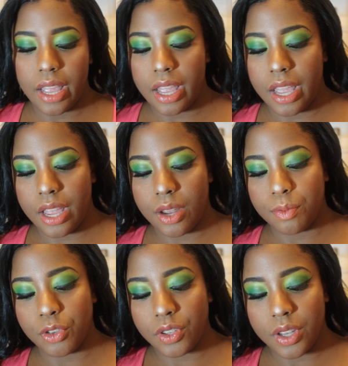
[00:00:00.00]
And
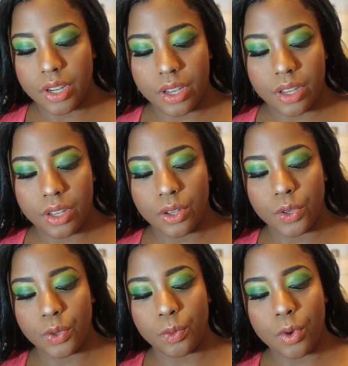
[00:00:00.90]
I'm just gonna
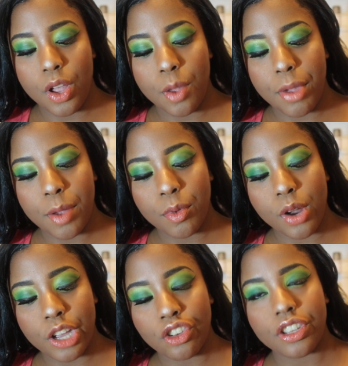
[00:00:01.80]
swirl my
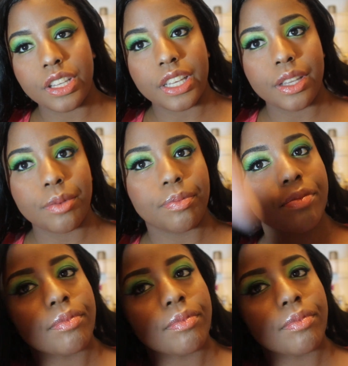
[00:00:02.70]
brush in it